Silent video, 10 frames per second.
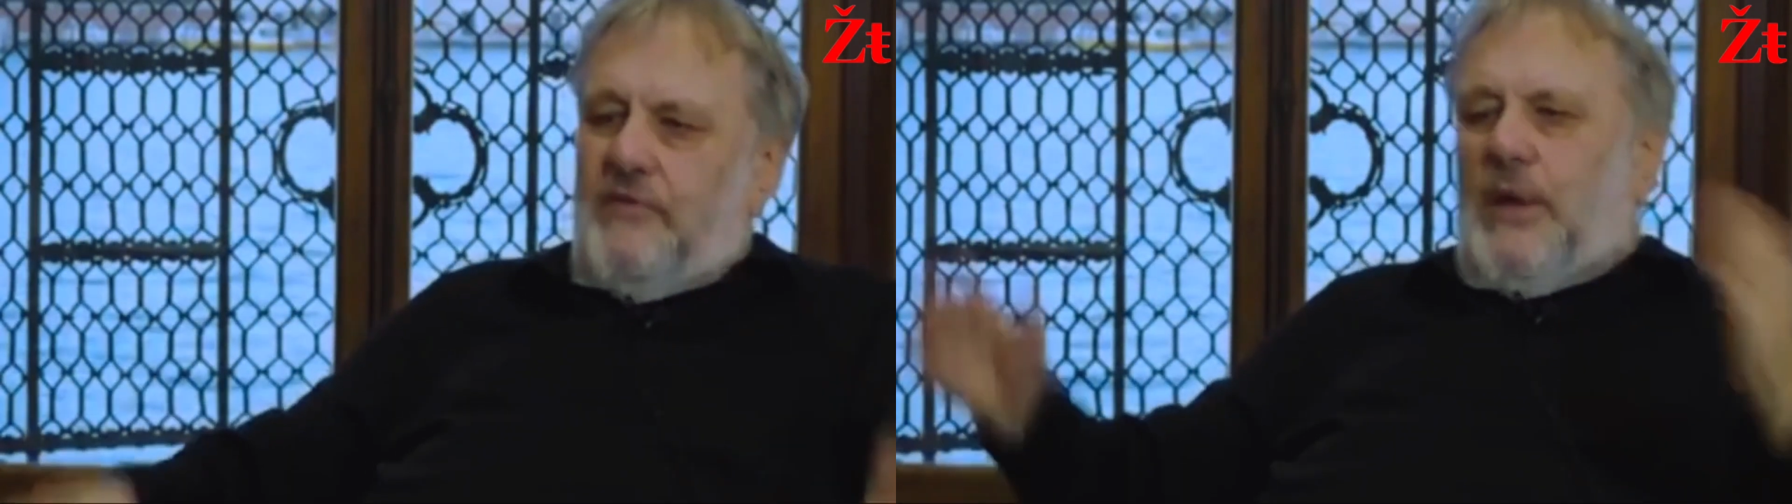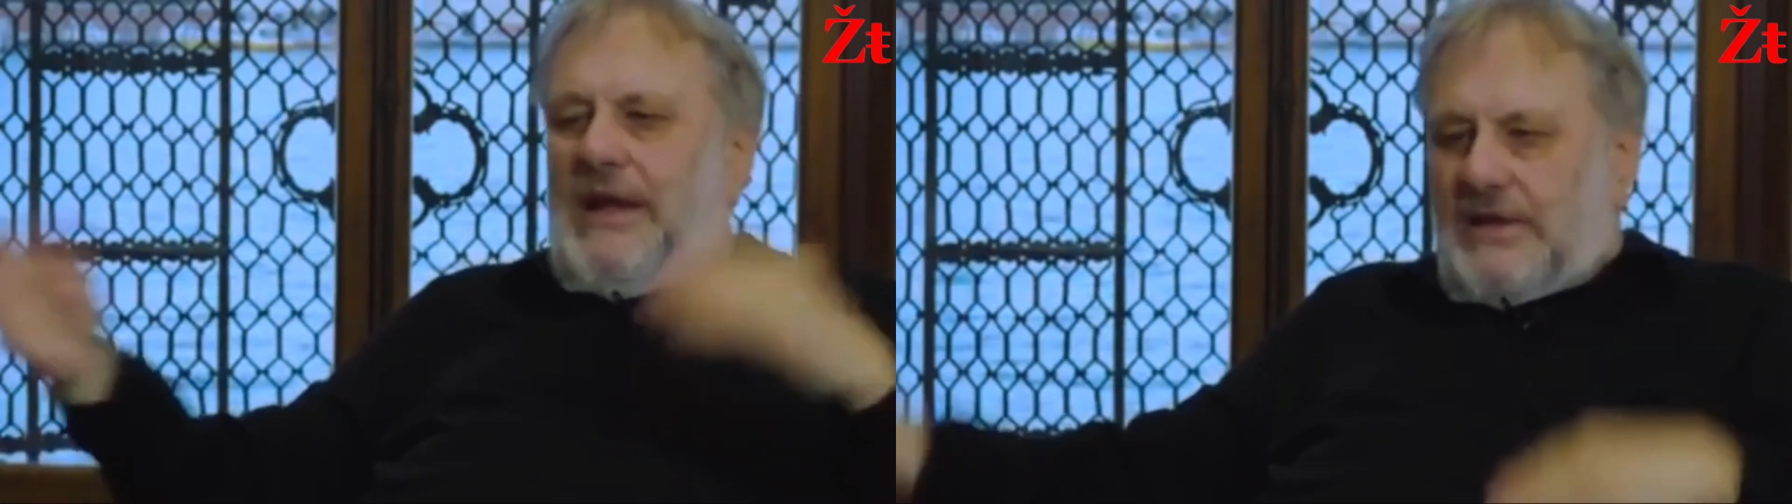
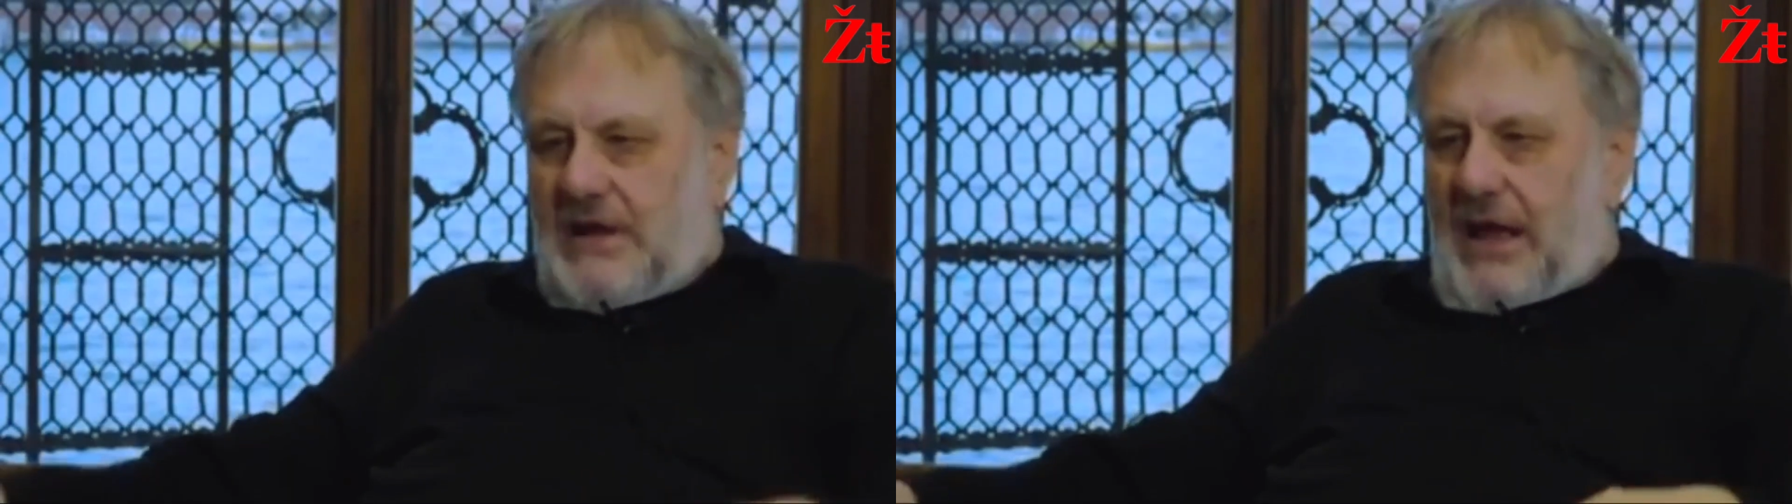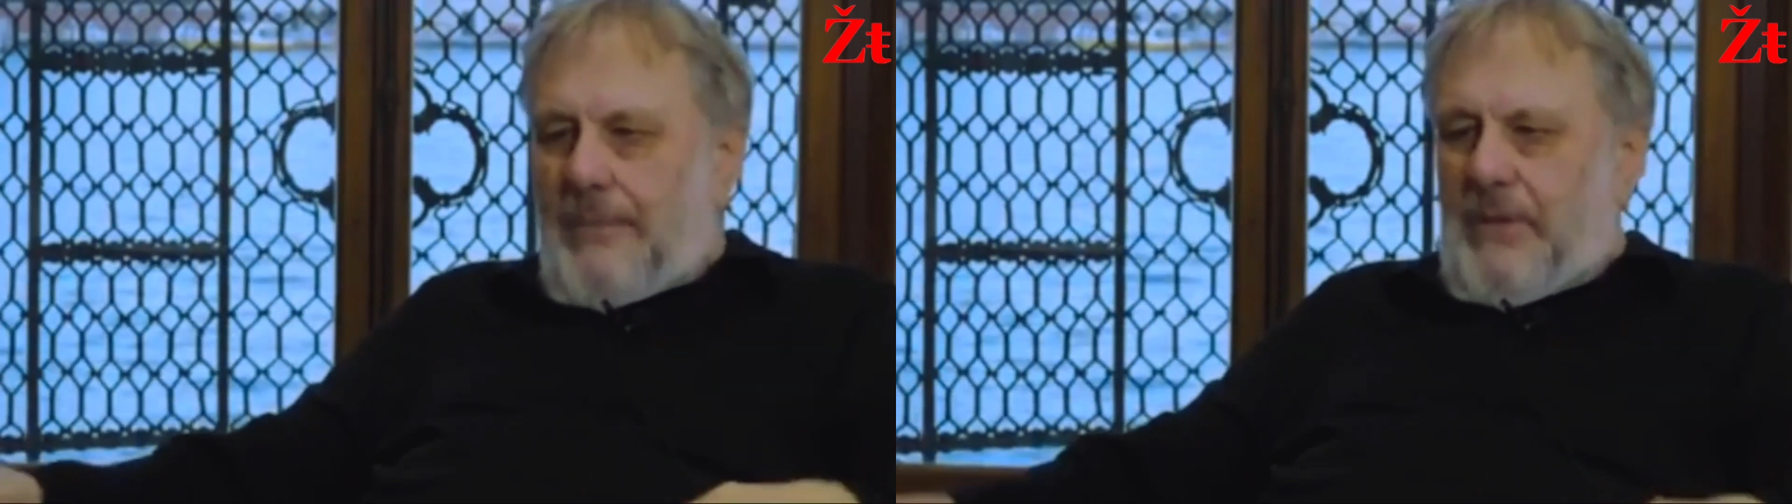will it
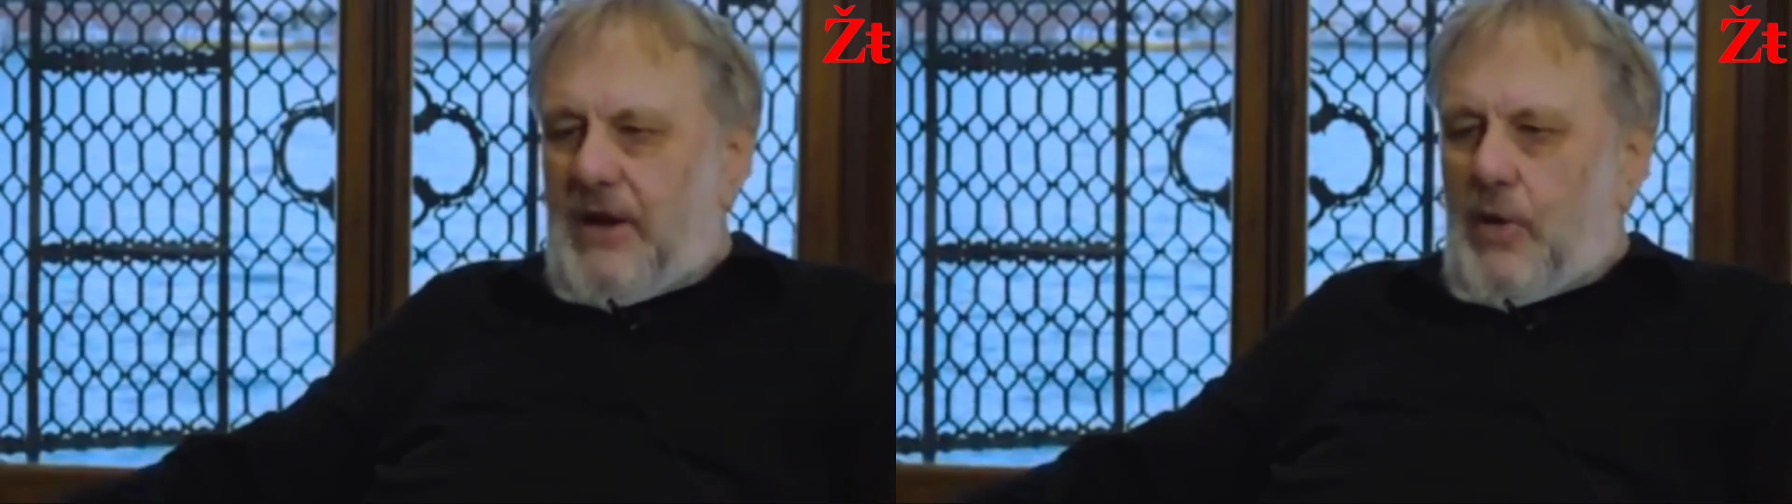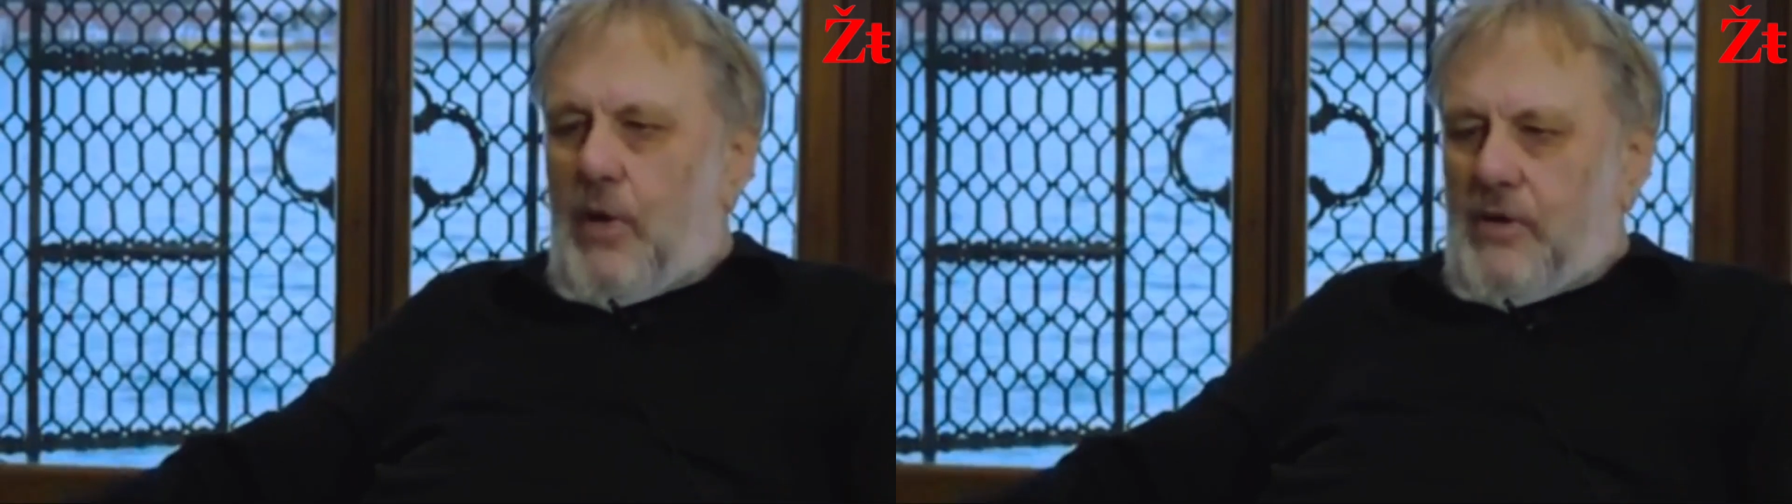
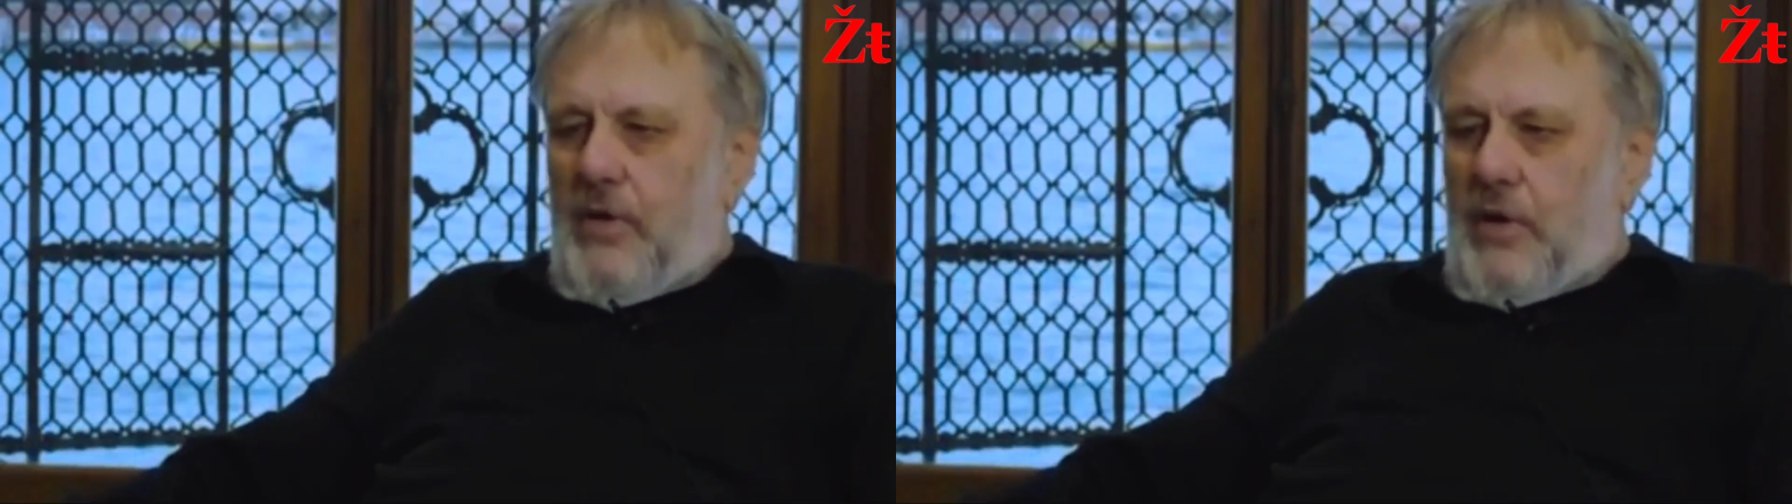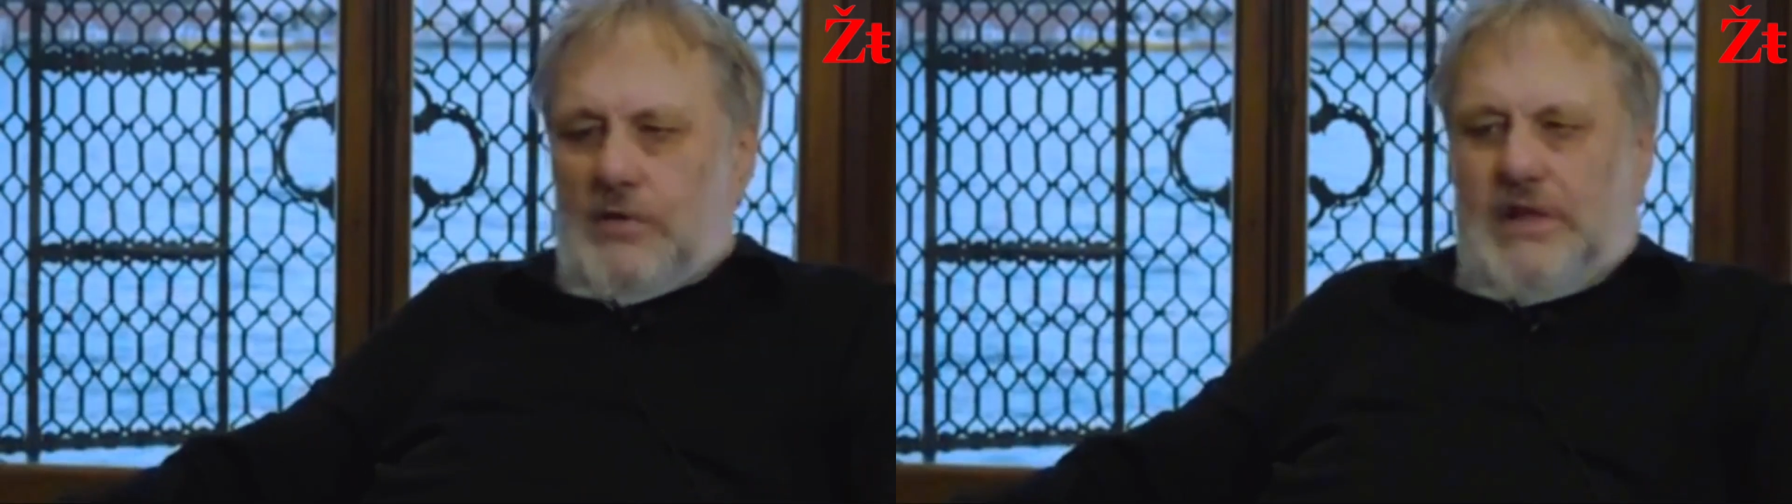happen or
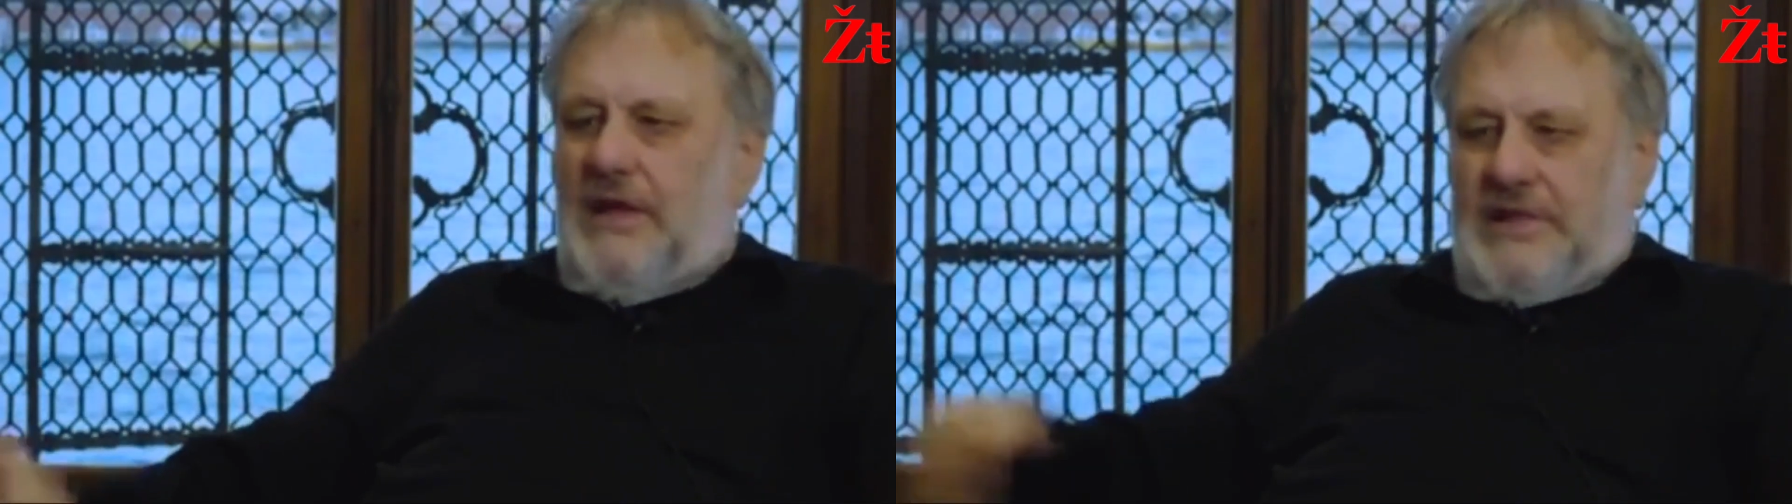not,